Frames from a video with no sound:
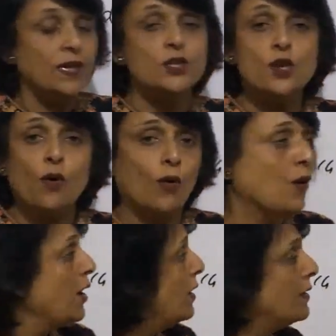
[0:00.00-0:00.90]
So
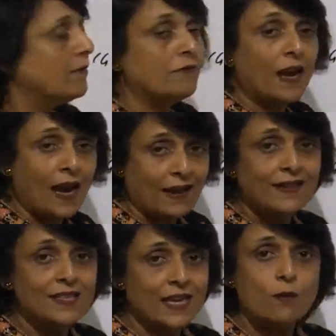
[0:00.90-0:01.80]
we'll
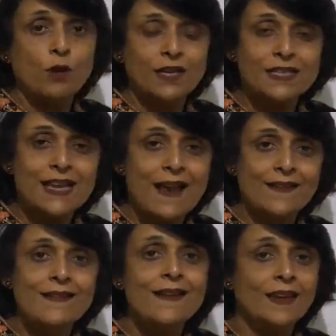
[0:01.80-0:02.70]
understand what
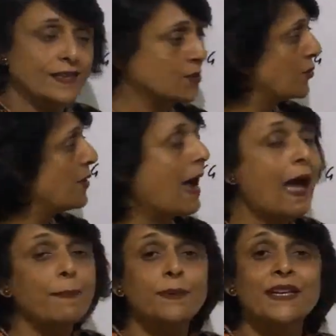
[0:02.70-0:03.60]
exactly is going to
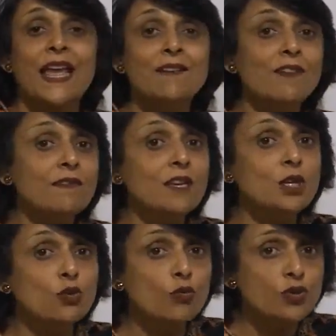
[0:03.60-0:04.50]
happen, and we will
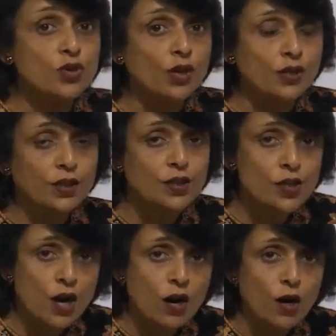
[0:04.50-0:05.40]
use certain
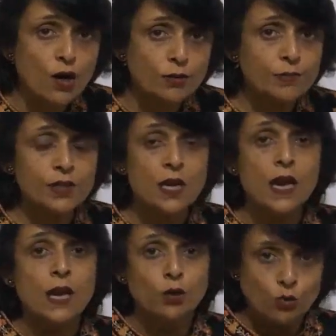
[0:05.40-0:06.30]
terms
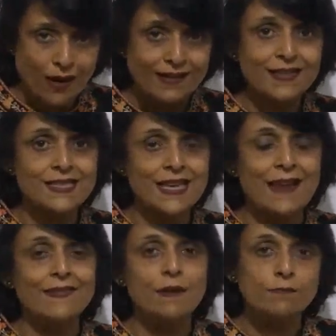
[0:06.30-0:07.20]
to
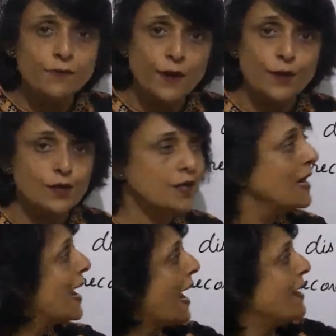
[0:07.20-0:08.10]
understand them first.
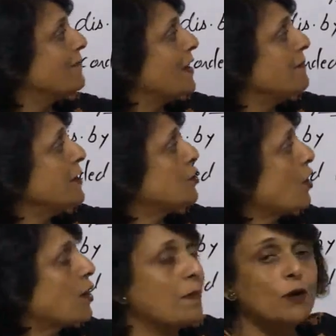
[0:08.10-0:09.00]
And when we
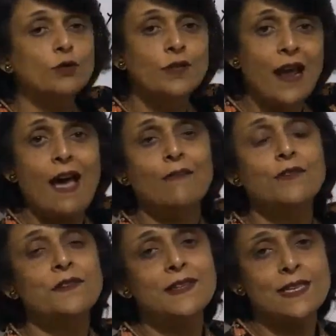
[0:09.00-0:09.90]
talk about graph,
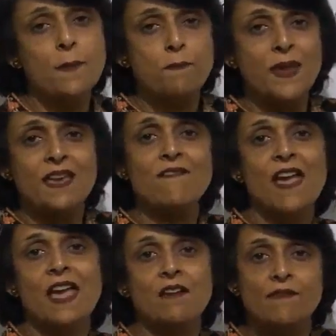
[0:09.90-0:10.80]
we will say P
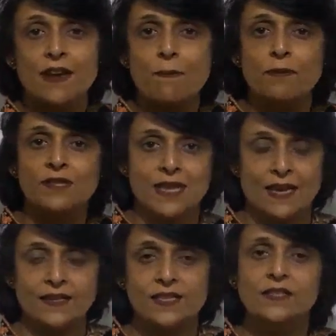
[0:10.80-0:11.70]
wave
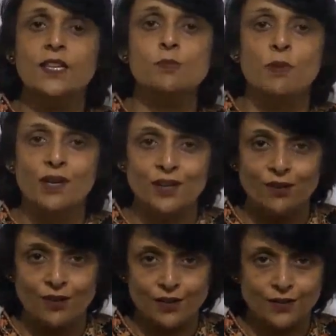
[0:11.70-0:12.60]
represents this
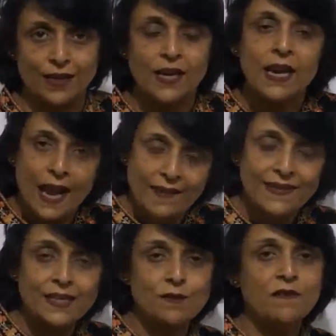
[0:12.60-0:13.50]
particular thing. And
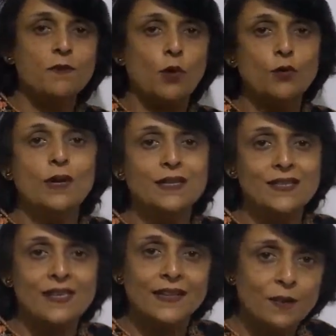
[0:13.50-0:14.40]
that's why we want to
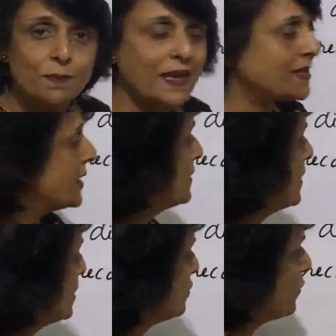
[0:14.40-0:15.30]
understand the basic
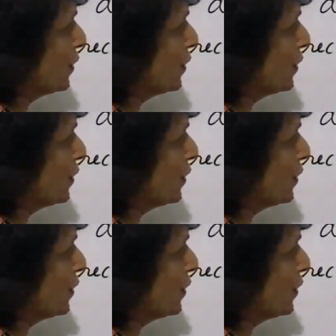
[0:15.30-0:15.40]
things